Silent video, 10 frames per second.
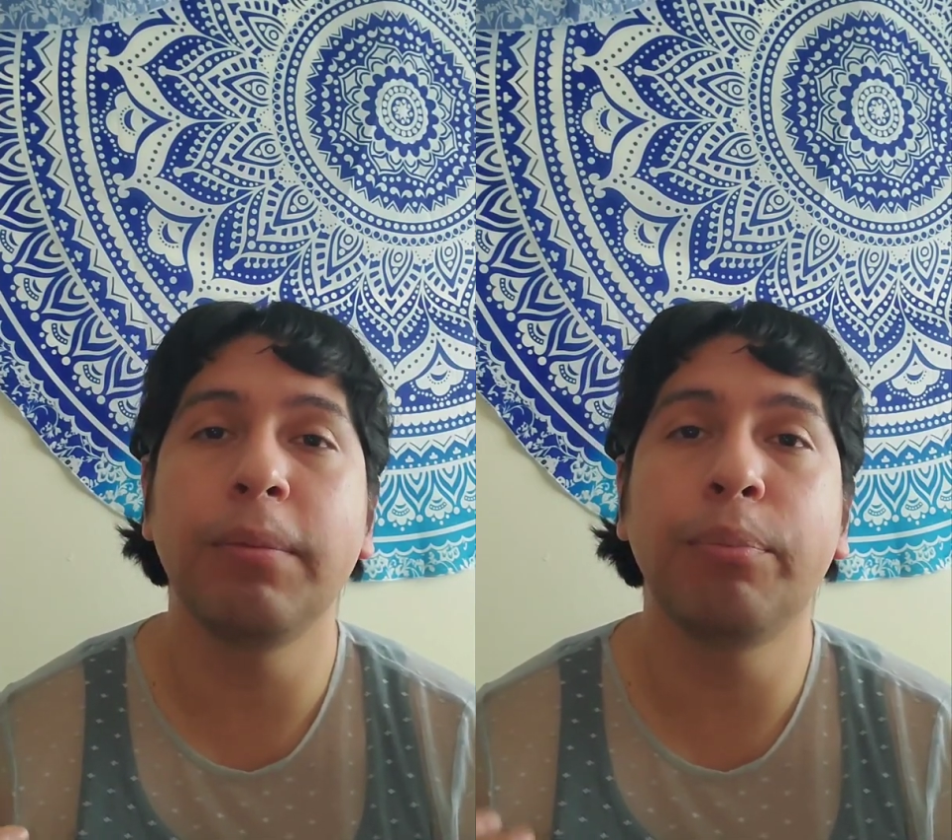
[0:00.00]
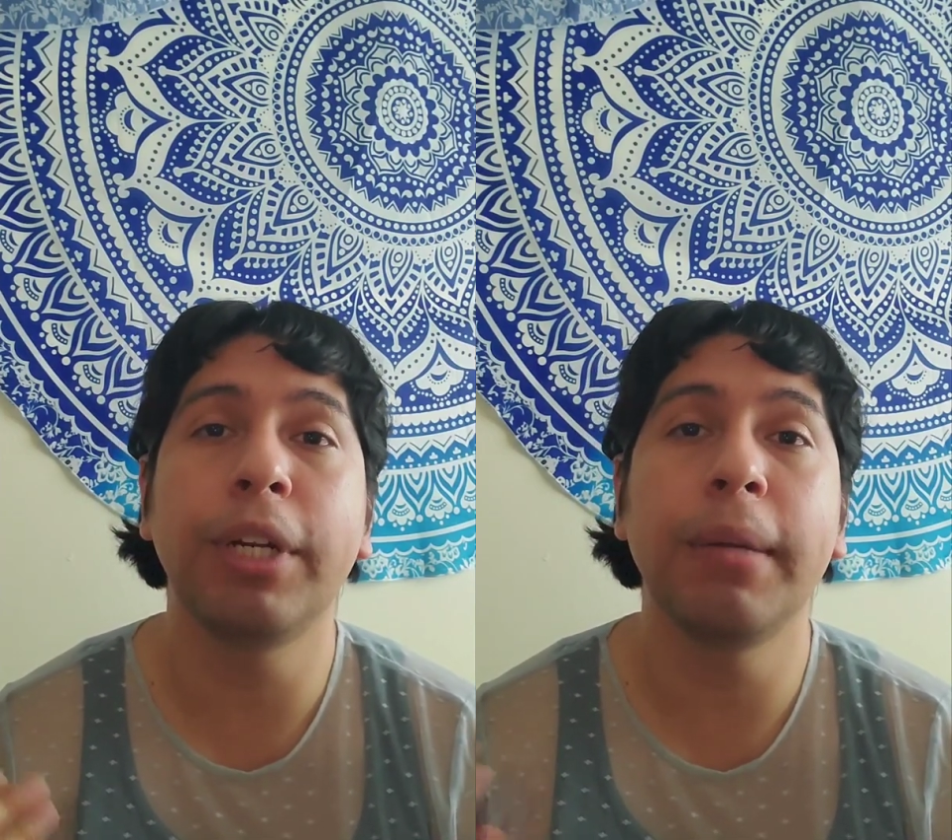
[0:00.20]

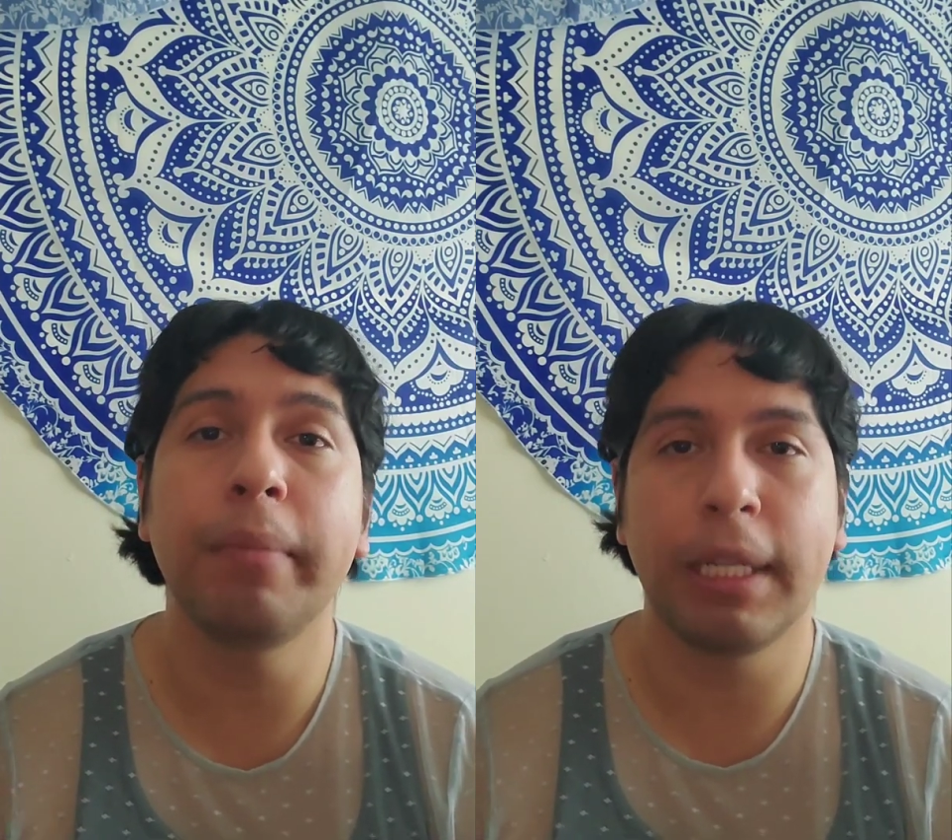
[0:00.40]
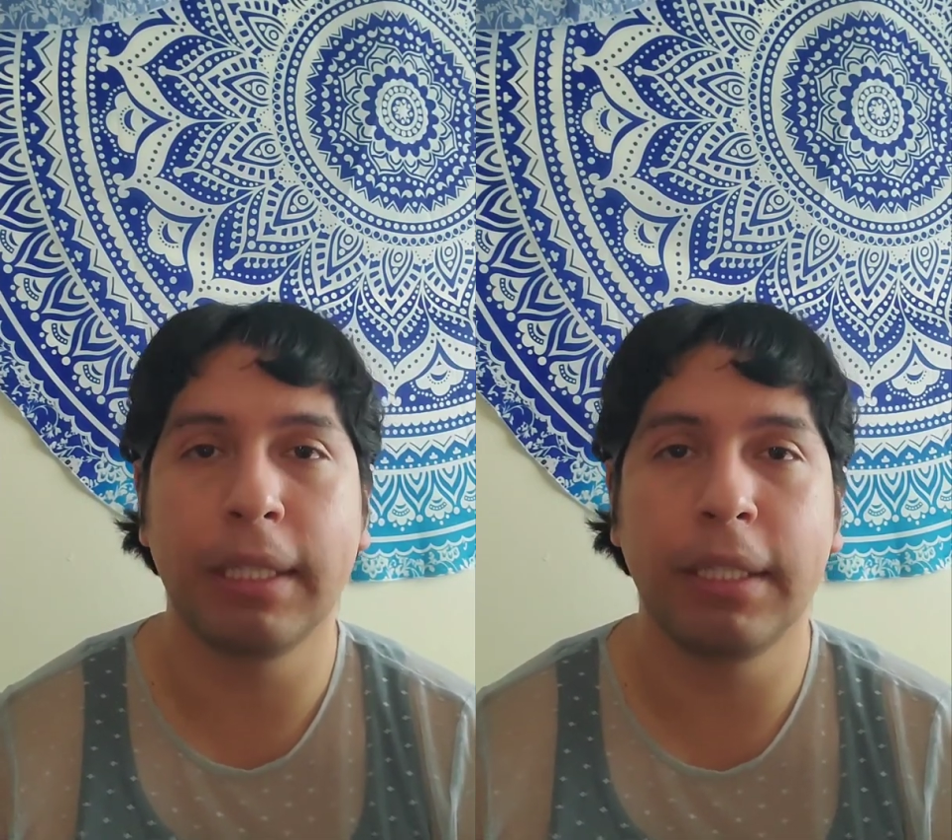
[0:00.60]

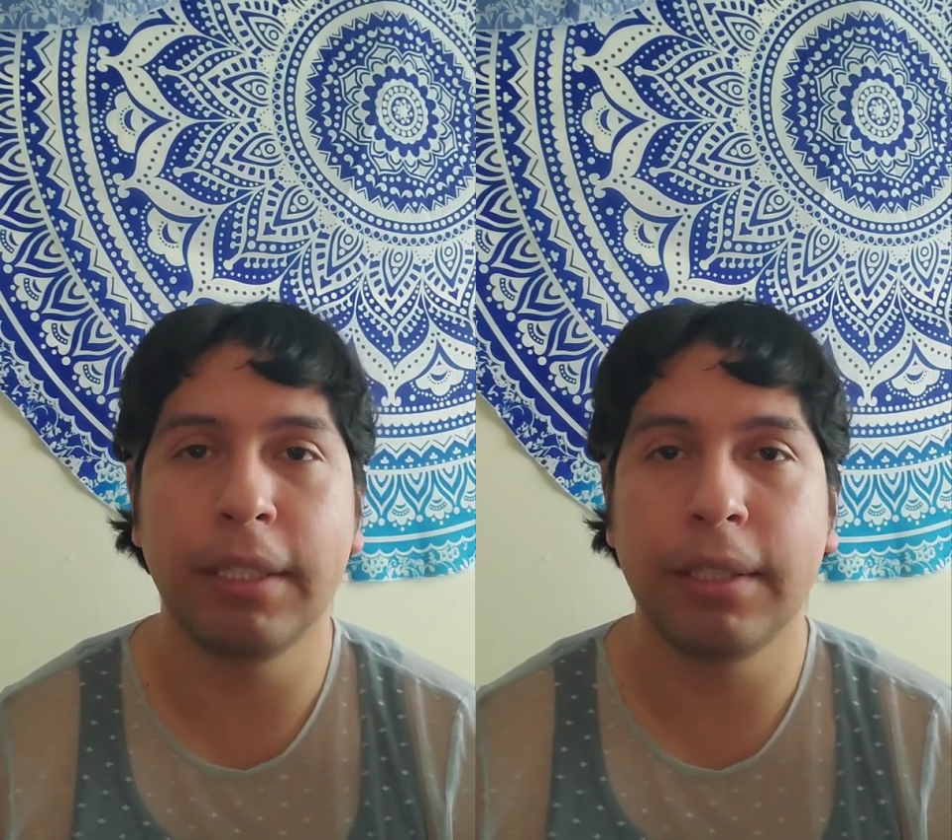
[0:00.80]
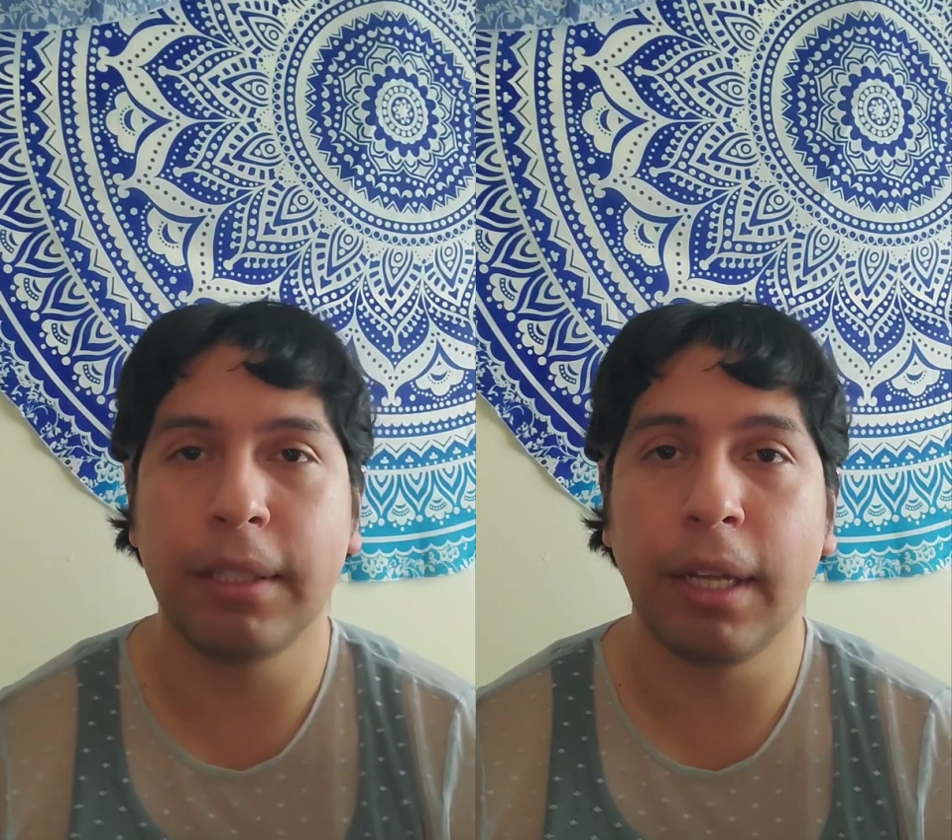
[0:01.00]
bring
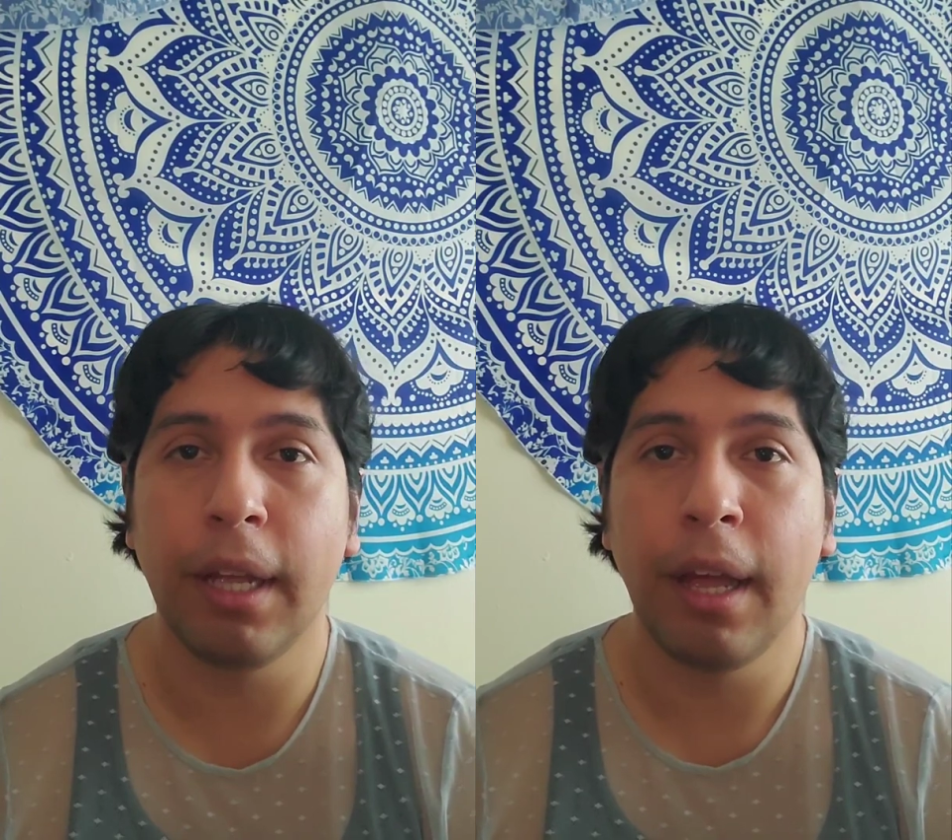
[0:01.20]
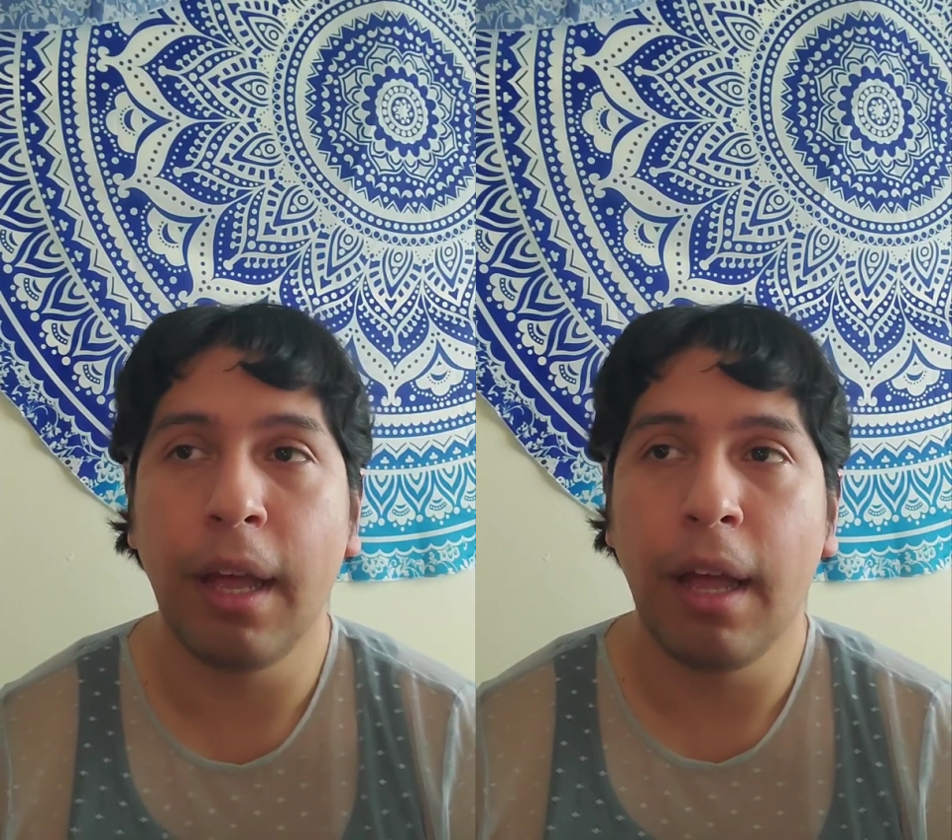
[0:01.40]

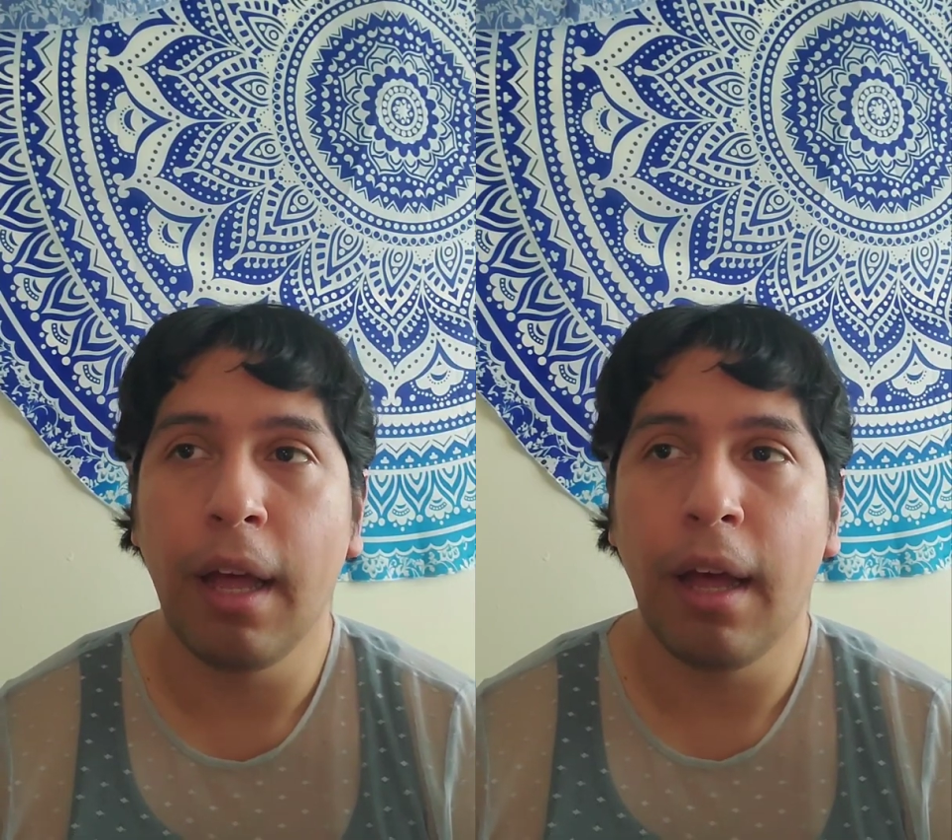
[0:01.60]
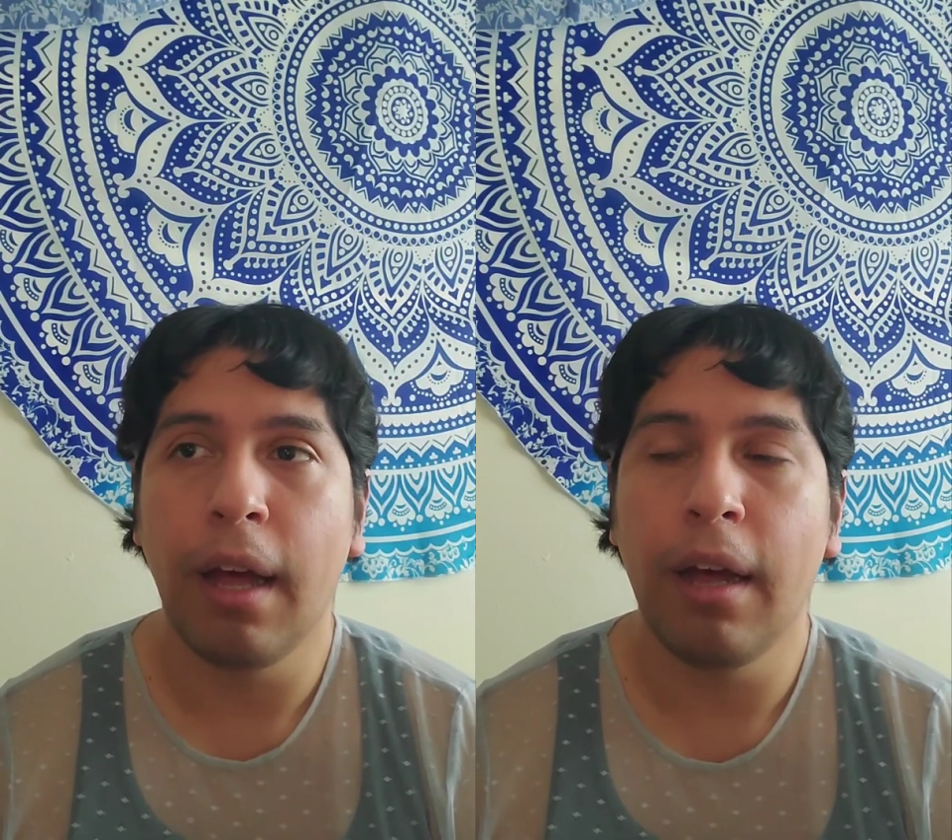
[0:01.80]

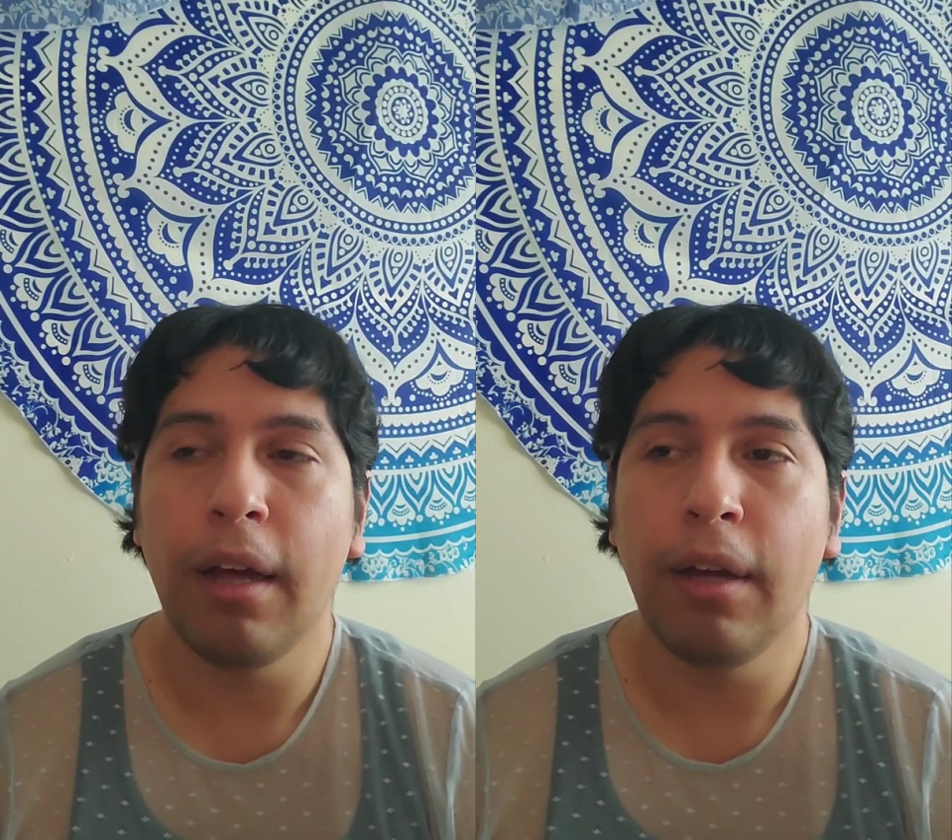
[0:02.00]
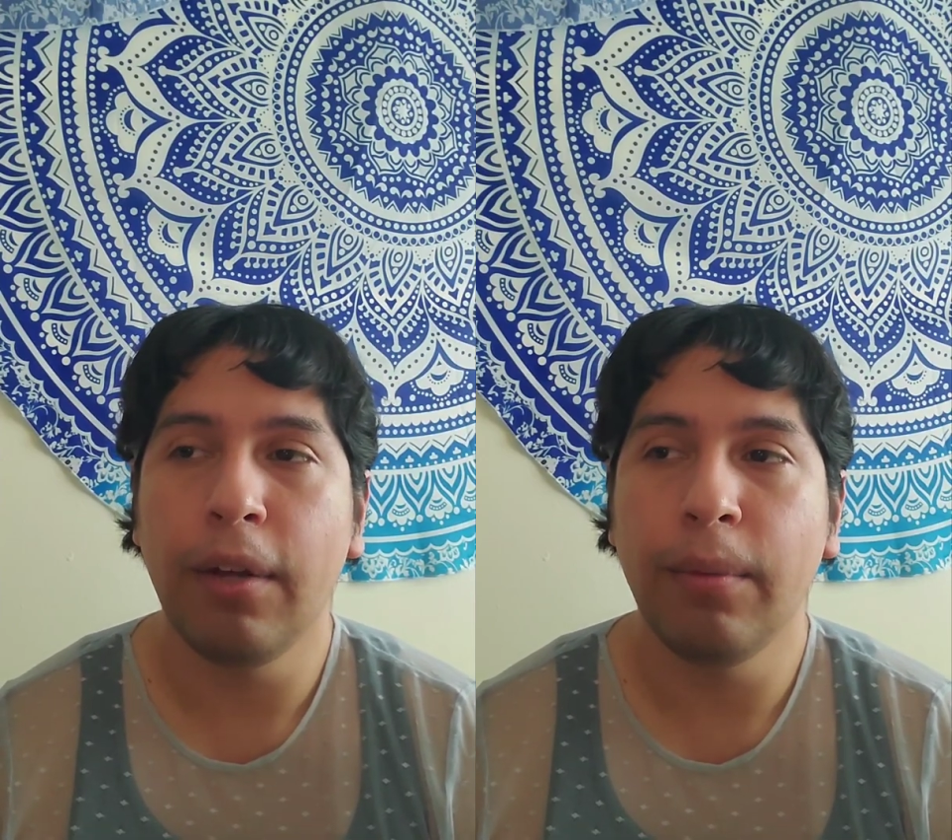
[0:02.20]

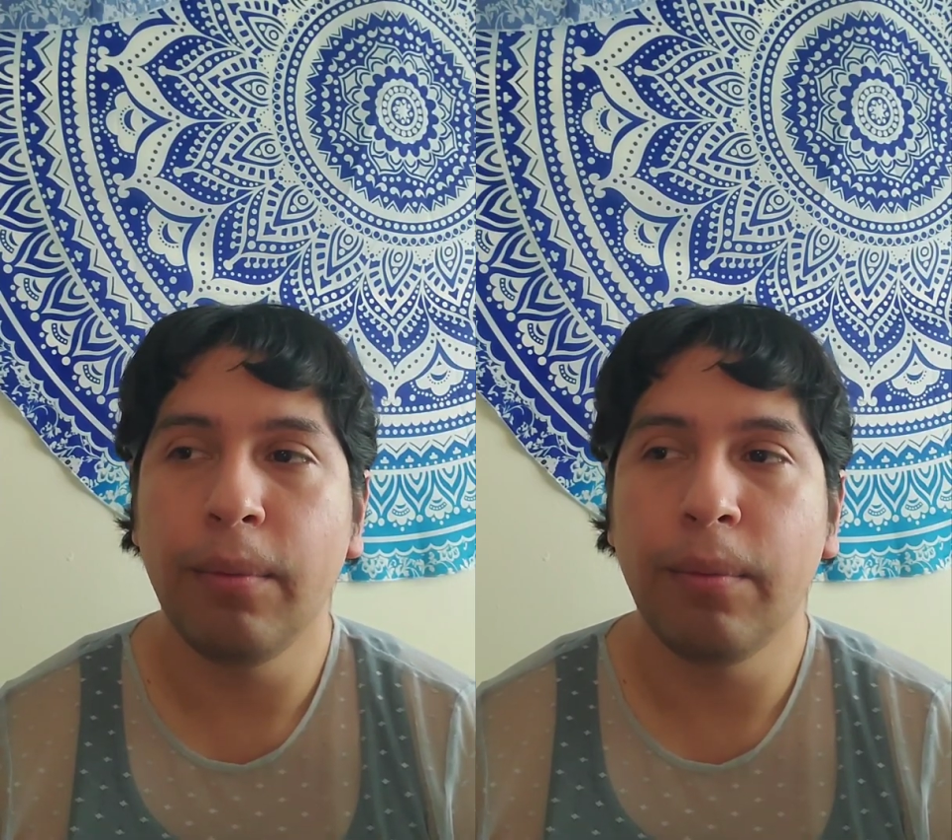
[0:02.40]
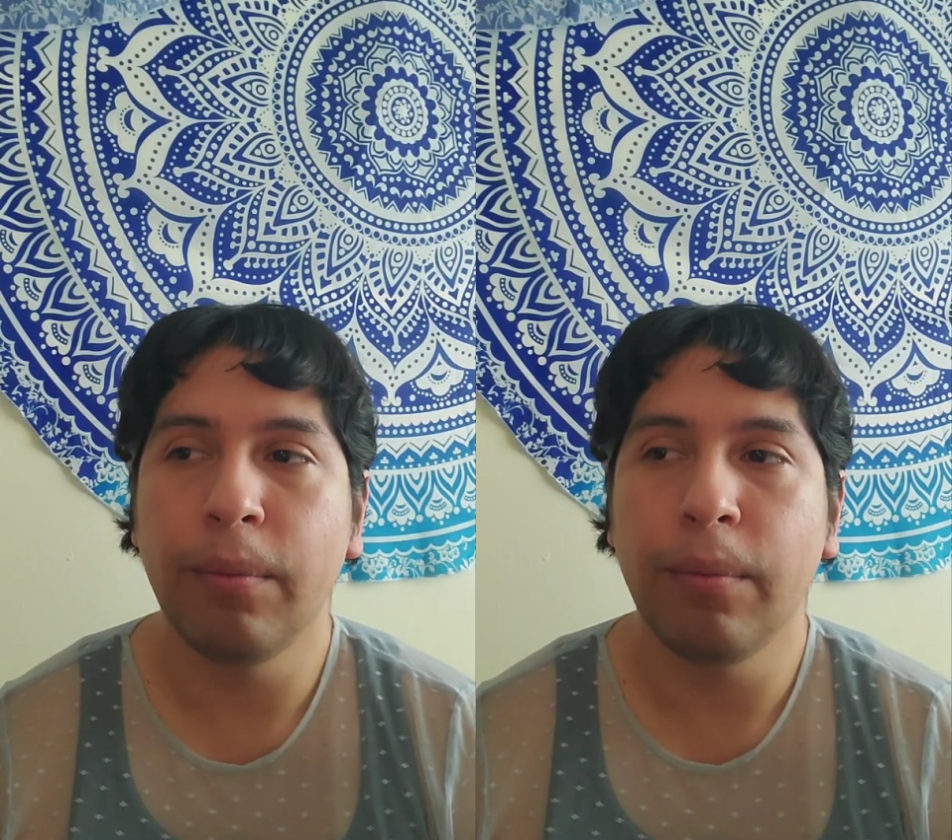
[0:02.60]
um,